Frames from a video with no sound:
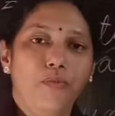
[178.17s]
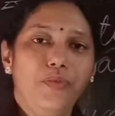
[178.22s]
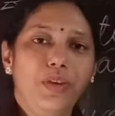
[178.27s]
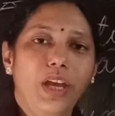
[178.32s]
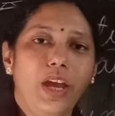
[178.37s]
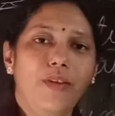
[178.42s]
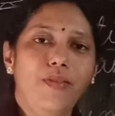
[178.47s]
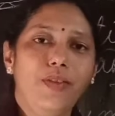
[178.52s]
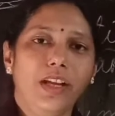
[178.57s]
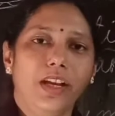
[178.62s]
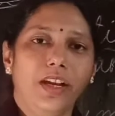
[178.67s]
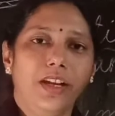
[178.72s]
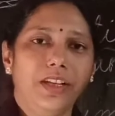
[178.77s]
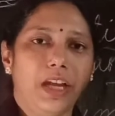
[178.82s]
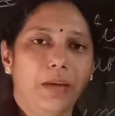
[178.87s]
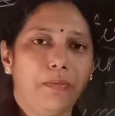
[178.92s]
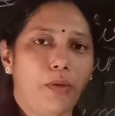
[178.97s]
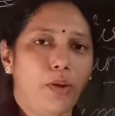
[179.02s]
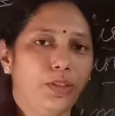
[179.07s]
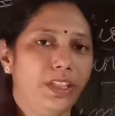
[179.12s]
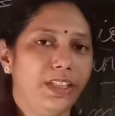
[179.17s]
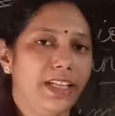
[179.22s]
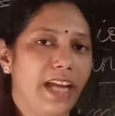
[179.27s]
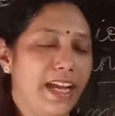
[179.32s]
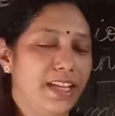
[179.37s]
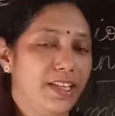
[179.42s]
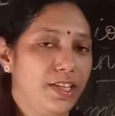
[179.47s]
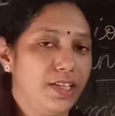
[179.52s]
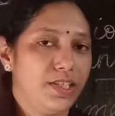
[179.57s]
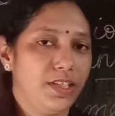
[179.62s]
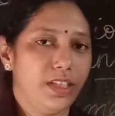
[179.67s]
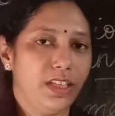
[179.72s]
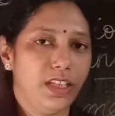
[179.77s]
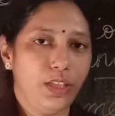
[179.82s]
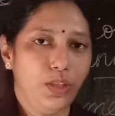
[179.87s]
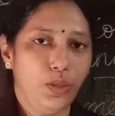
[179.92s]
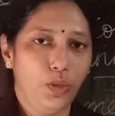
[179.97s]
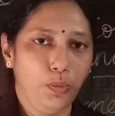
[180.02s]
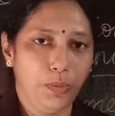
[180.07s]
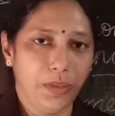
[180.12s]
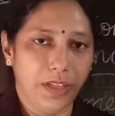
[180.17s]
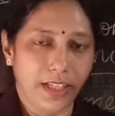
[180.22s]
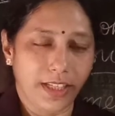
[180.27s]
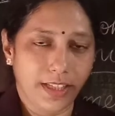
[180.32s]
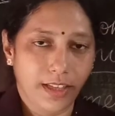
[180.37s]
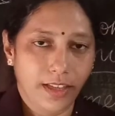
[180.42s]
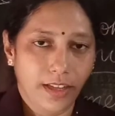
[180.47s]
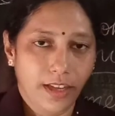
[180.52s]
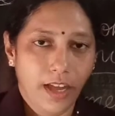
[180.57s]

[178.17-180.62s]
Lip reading: We have learnt about the digestion in humans.